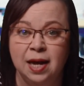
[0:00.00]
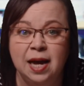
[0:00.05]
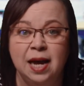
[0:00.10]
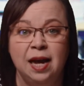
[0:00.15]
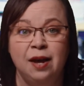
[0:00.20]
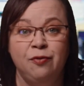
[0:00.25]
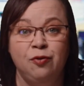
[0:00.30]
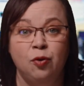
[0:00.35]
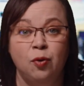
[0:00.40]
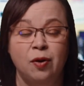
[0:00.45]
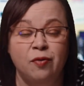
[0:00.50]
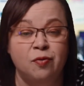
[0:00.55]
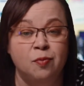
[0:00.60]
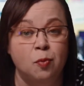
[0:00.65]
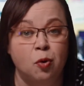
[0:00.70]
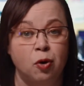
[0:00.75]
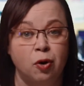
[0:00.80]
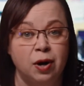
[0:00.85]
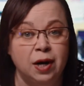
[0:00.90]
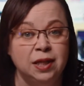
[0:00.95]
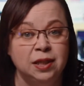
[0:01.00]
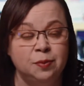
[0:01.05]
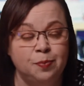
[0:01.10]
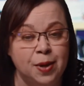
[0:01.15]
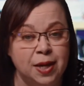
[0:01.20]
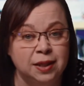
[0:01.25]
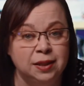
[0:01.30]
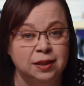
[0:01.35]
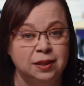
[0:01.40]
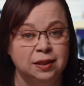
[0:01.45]
If you have more
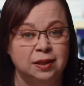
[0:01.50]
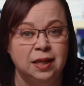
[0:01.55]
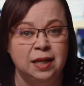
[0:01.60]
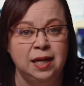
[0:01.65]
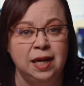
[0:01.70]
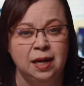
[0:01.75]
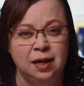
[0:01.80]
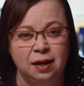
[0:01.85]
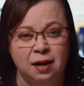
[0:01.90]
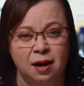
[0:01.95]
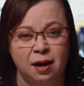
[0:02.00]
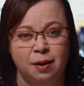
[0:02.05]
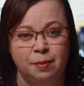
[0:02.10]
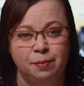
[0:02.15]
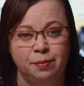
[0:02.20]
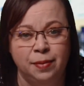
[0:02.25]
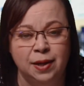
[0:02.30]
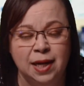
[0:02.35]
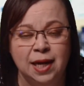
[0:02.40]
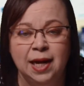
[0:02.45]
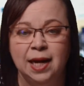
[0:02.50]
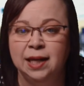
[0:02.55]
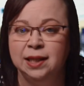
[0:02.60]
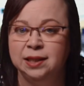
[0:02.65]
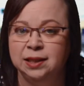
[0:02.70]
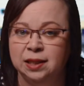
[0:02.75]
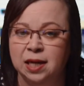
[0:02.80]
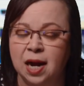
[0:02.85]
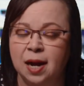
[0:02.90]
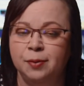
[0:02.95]
expenses than income,
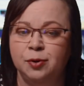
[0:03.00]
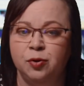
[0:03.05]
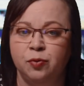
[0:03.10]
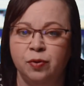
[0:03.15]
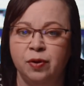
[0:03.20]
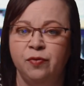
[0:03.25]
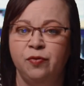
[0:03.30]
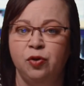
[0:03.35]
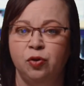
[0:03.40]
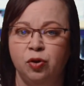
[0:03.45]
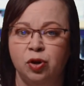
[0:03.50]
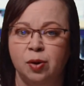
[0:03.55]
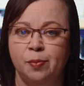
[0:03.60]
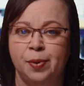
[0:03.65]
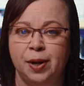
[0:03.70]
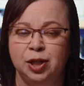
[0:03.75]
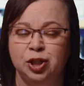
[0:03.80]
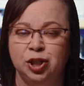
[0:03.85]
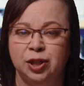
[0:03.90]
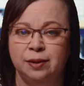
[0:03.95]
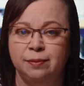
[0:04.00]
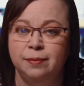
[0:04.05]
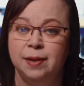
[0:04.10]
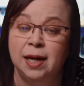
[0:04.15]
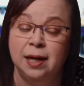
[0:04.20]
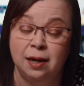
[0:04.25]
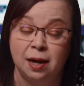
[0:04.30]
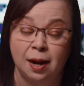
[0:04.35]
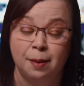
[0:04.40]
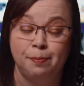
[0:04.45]
it's time to review your budget
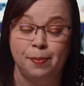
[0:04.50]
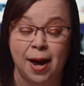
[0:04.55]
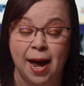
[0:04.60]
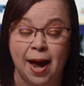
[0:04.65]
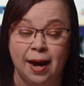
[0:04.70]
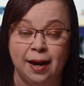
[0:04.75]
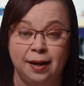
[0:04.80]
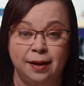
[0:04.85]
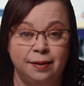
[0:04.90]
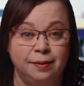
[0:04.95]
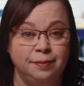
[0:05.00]
and cut back.